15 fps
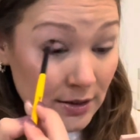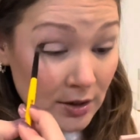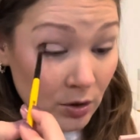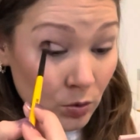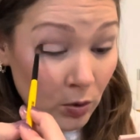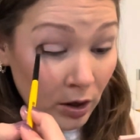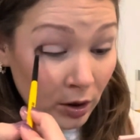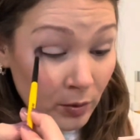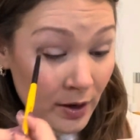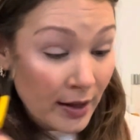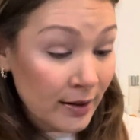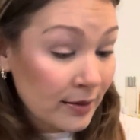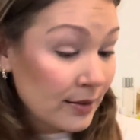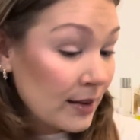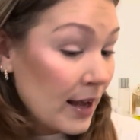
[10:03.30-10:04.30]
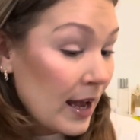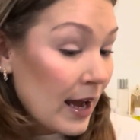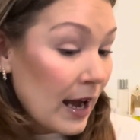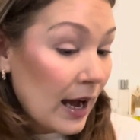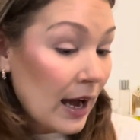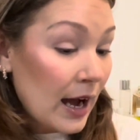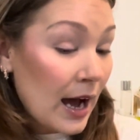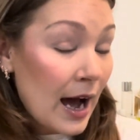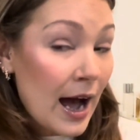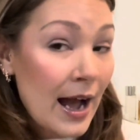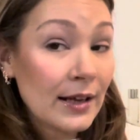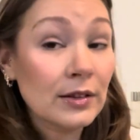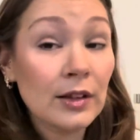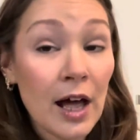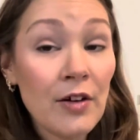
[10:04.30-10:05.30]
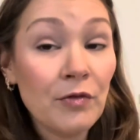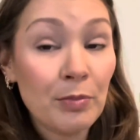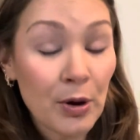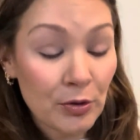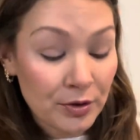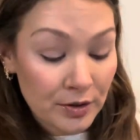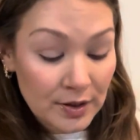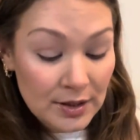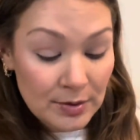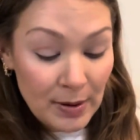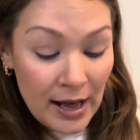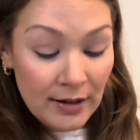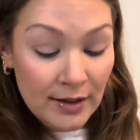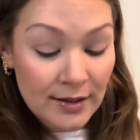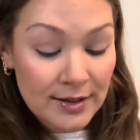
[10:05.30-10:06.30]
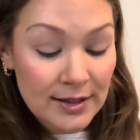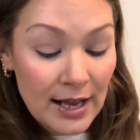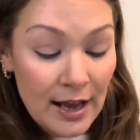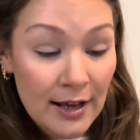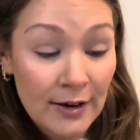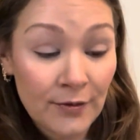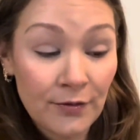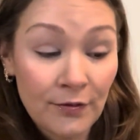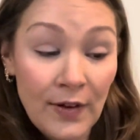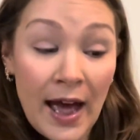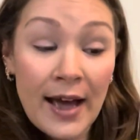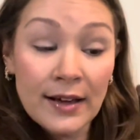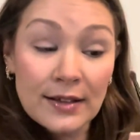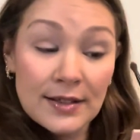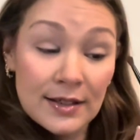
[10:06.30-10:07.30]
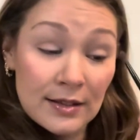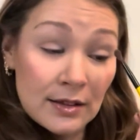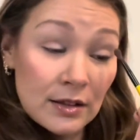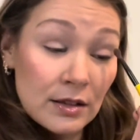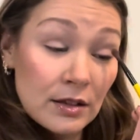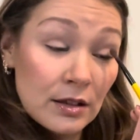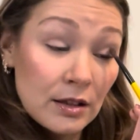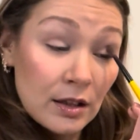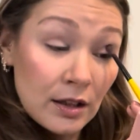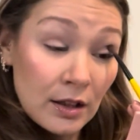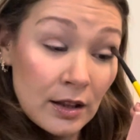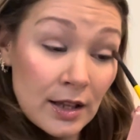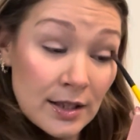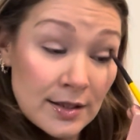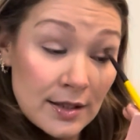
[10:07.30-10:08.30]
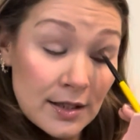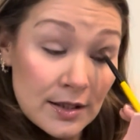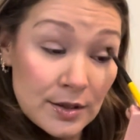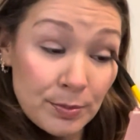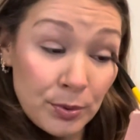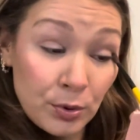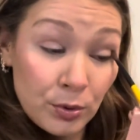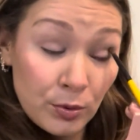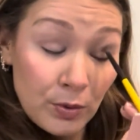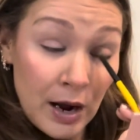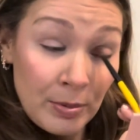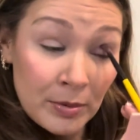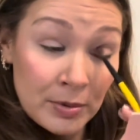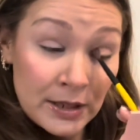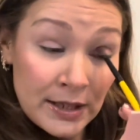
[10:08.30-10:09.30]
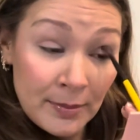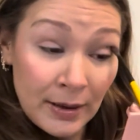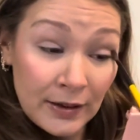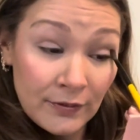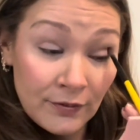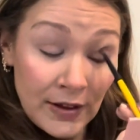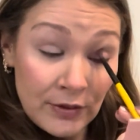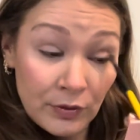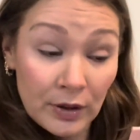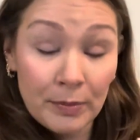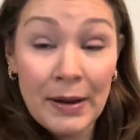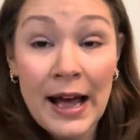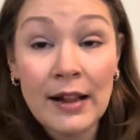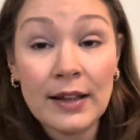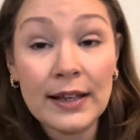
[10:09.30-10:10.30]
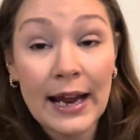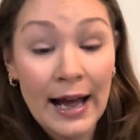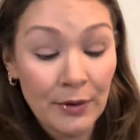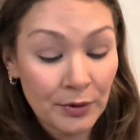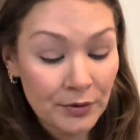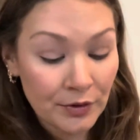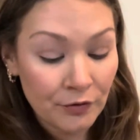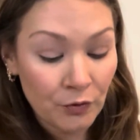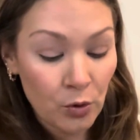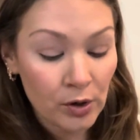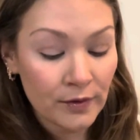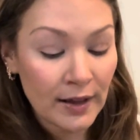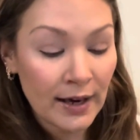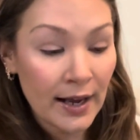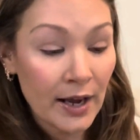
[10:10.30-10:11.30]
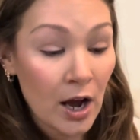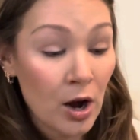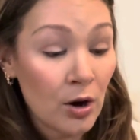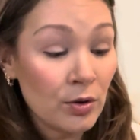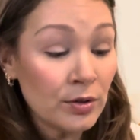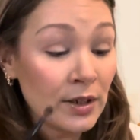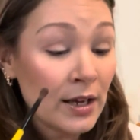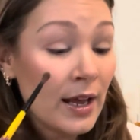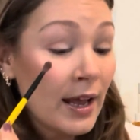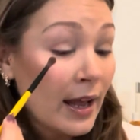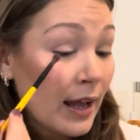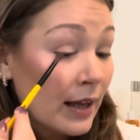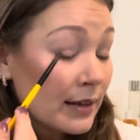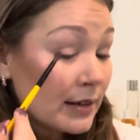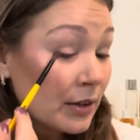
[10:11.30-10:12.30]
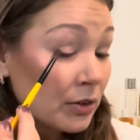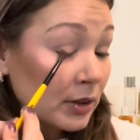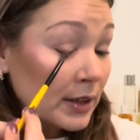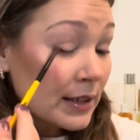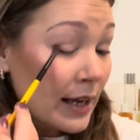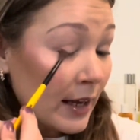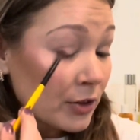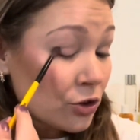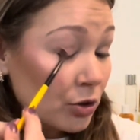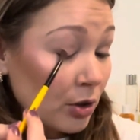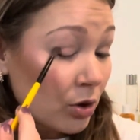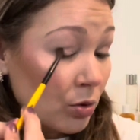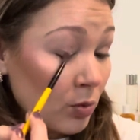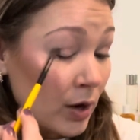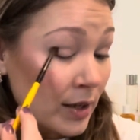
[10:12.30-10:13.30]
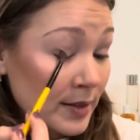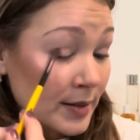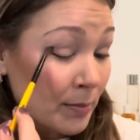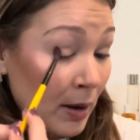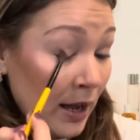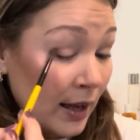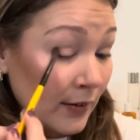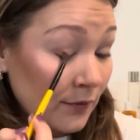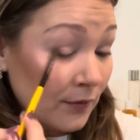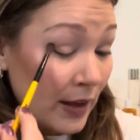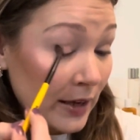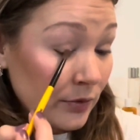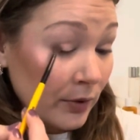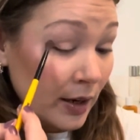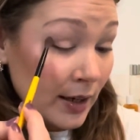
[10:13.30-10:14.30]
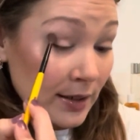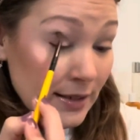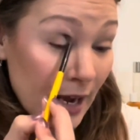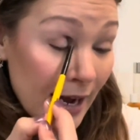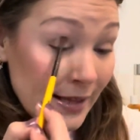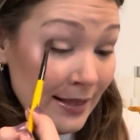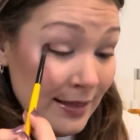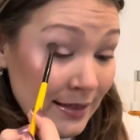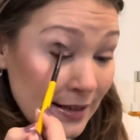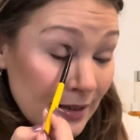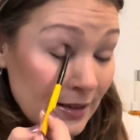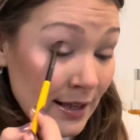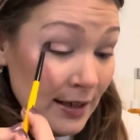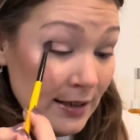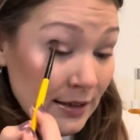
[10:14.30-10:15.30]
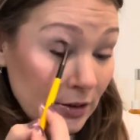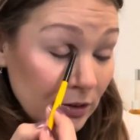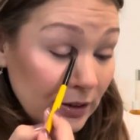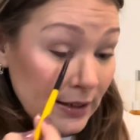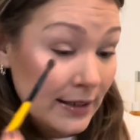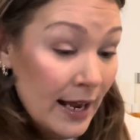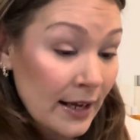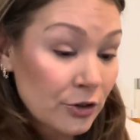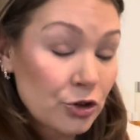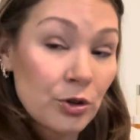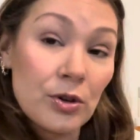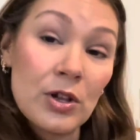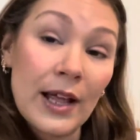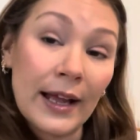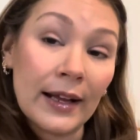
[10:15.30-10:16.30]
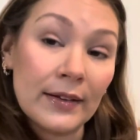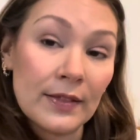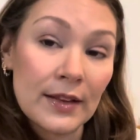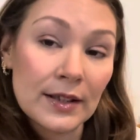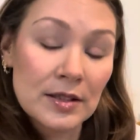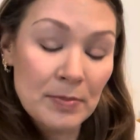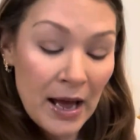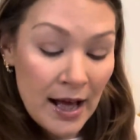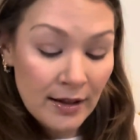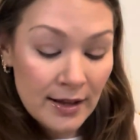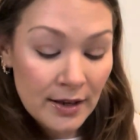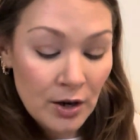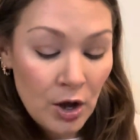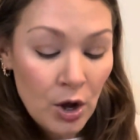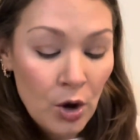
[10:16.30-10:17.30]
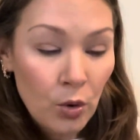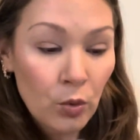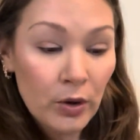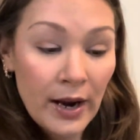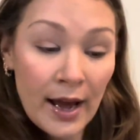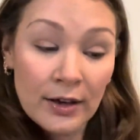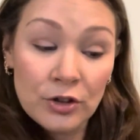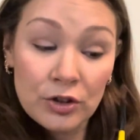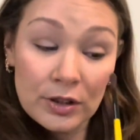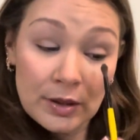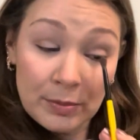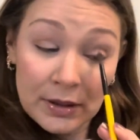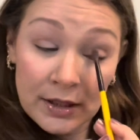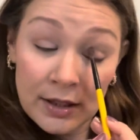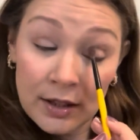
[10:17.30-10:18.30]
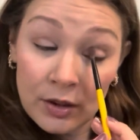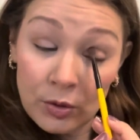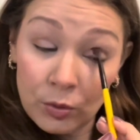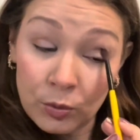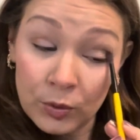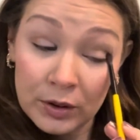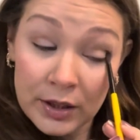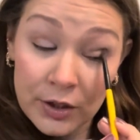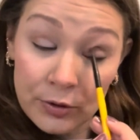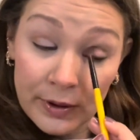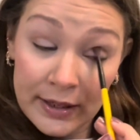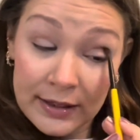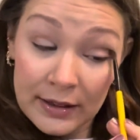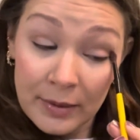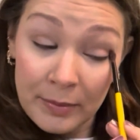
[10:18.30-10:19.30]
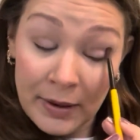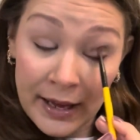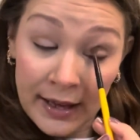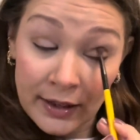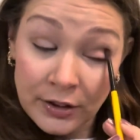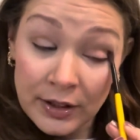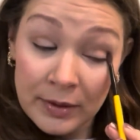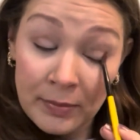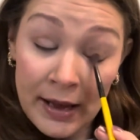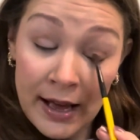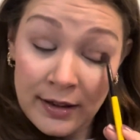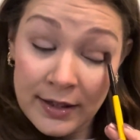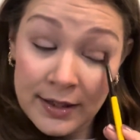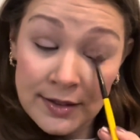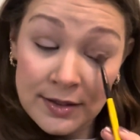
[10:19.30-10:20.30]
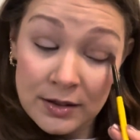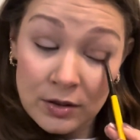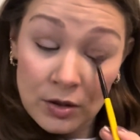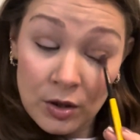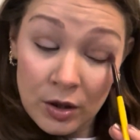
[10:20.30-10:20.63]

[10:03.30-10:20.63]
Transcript: to work with. I love both of these palettes. In fact, This is probably my favorite palette out of the four that I own. Nearly Natural was my favorite. I think that Nearly Natural and this palette would actually be really great companion palettes